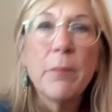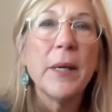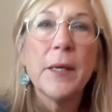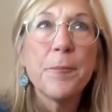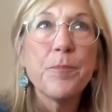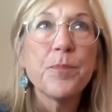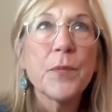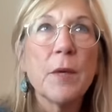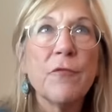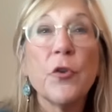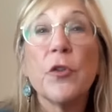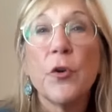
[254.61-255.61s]
but
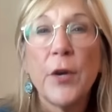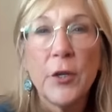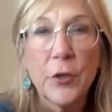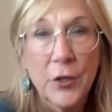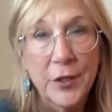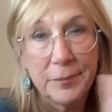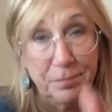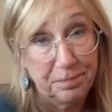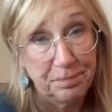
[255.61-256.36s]
for the greater good.